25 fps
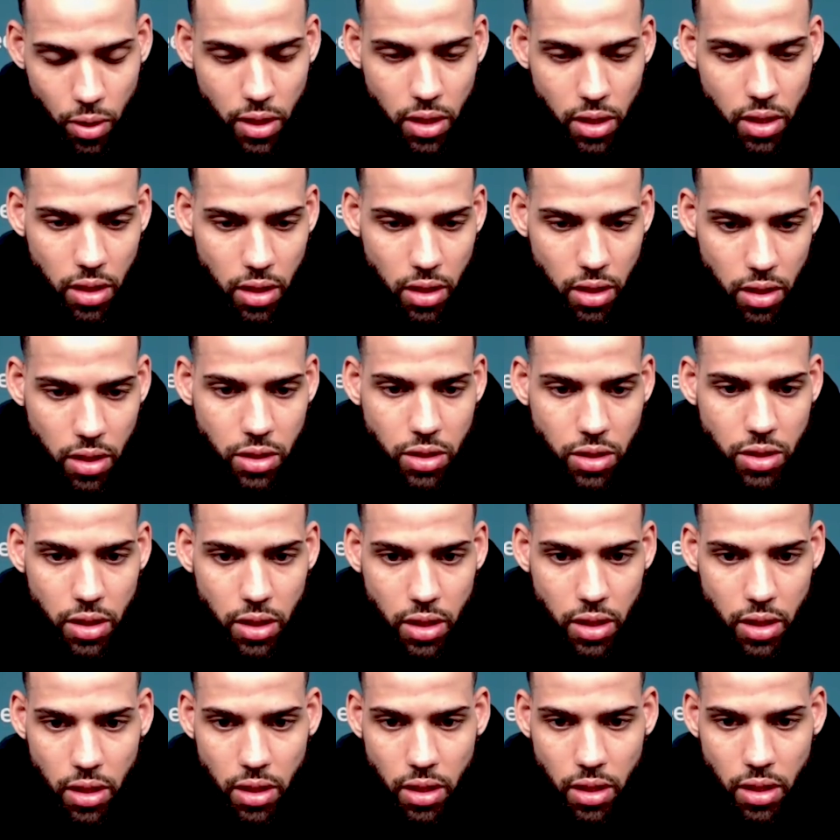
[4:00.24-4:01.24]
did this
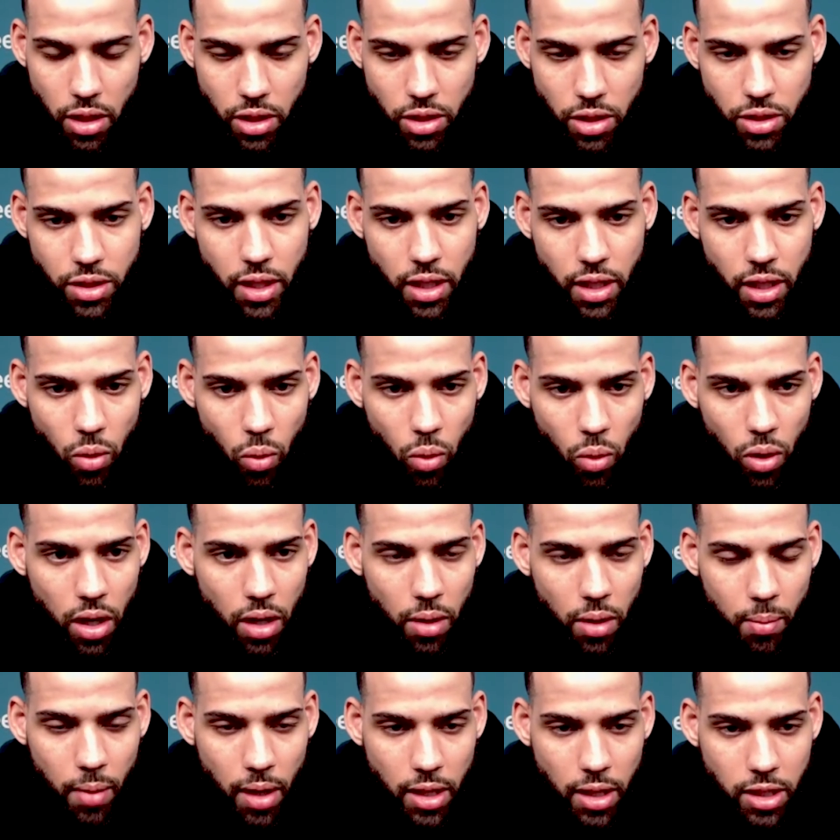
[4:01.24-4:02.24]
year and understanding
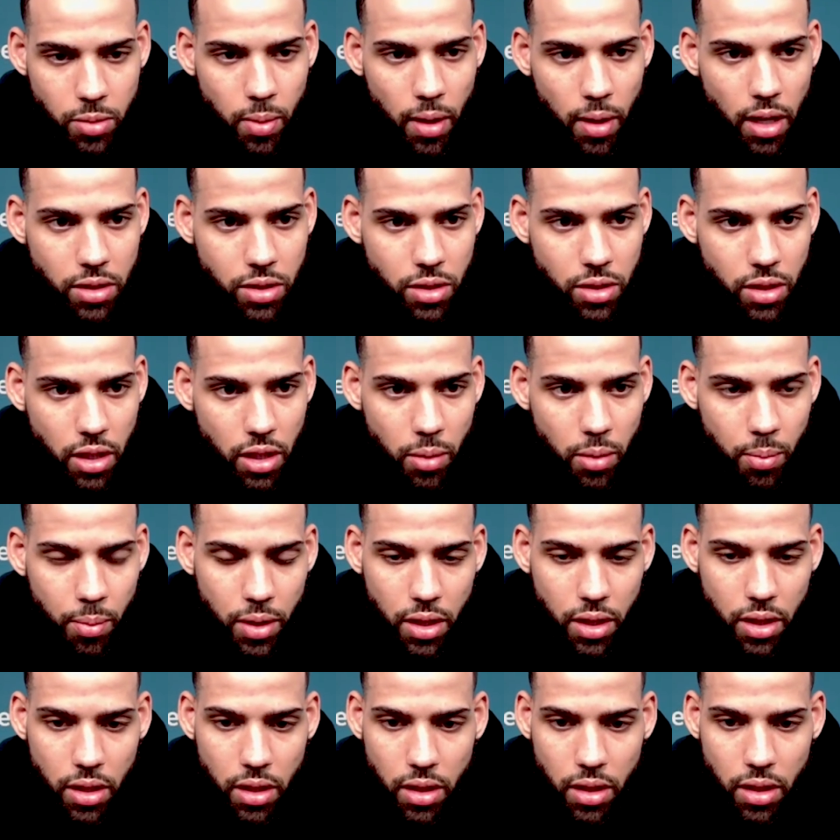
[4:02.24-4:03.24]
where my spots are going to
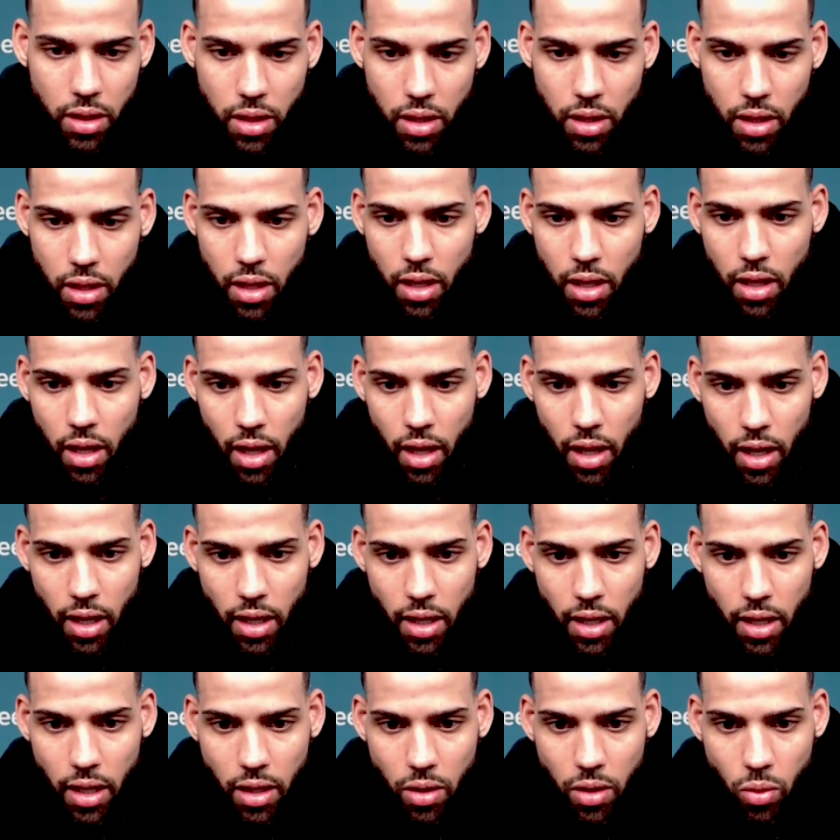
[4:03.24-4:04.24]
be
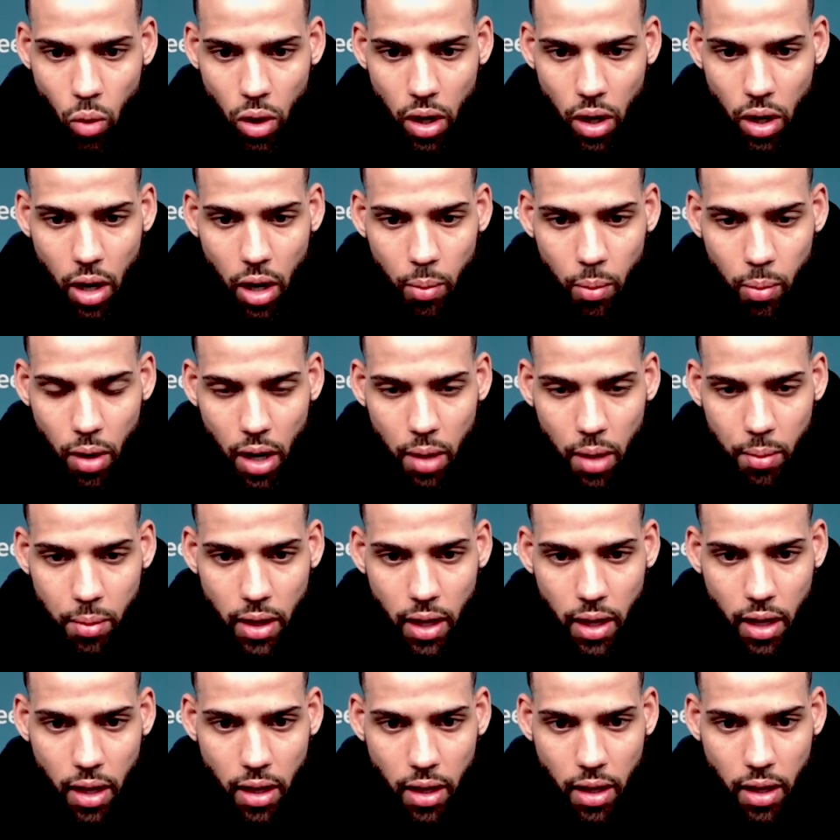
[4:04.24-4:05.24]
and where I'll
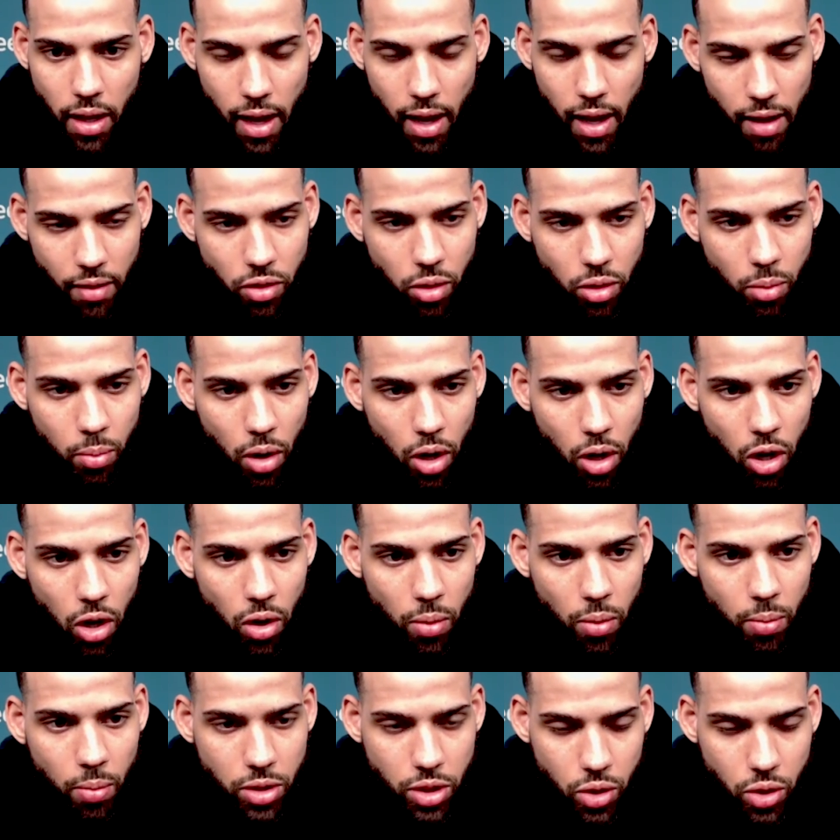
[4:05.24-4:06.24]
probably have the ball
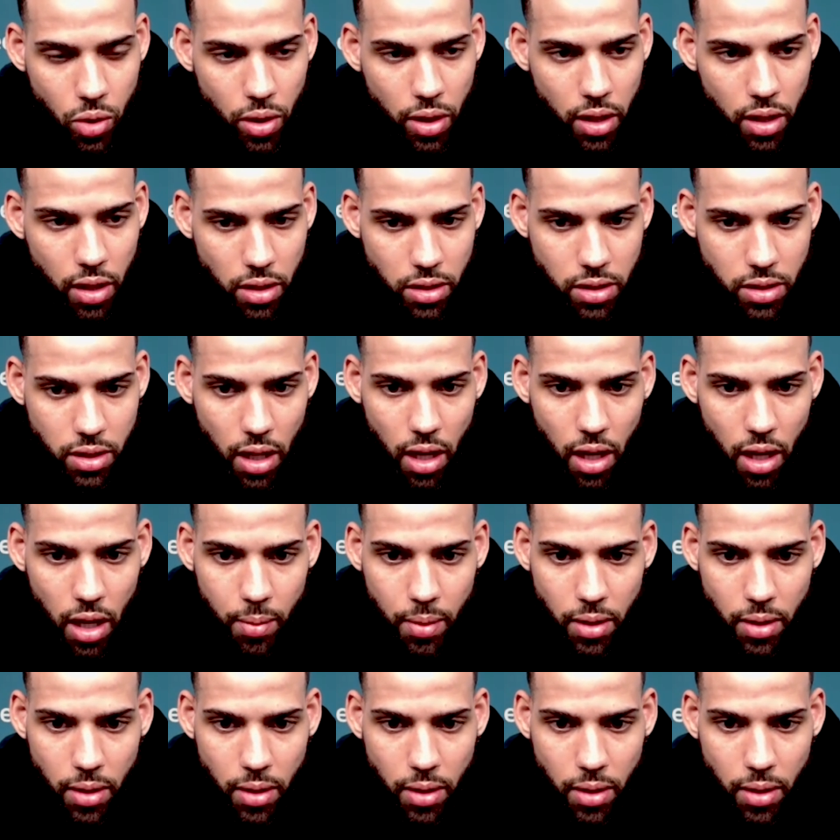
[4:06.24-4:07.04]
majority of the time.